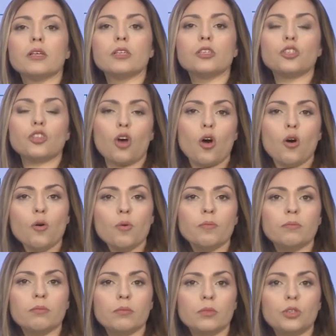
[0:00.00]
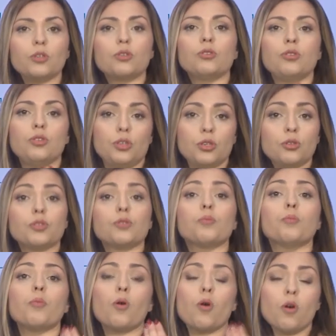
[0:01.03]
So you could use
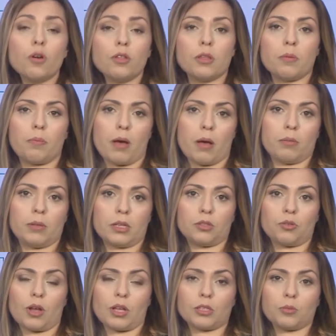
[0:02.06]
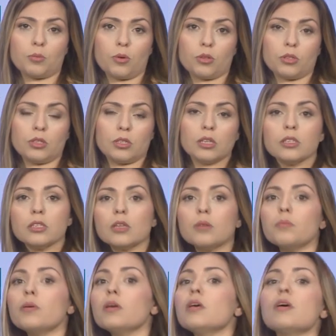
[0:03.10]
more the public transport
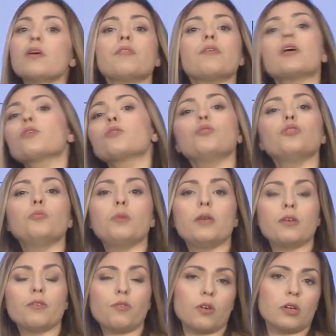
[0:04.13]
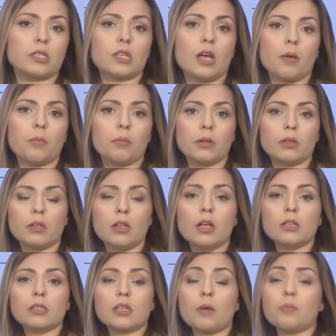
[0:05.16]
system. There could be, for example,
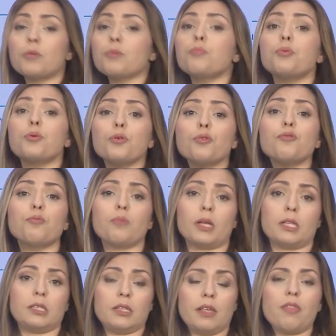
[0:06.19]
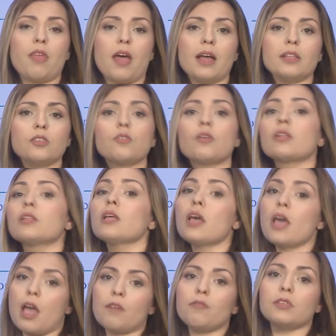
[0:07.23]
some improvements in that so that
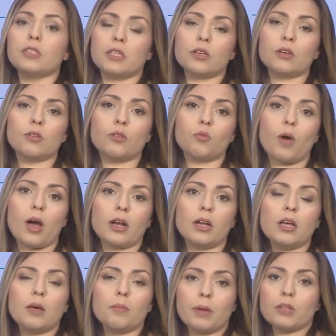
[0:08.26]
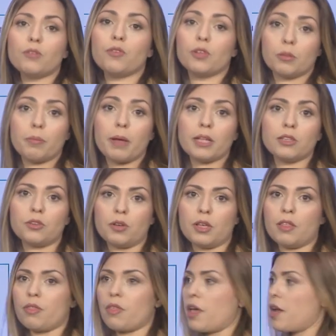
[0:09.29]
every single one might feel better
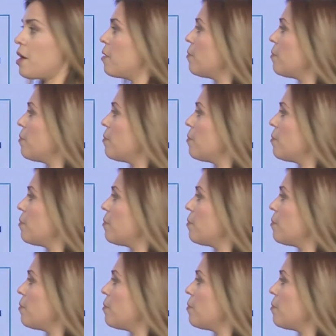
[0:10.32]
in there.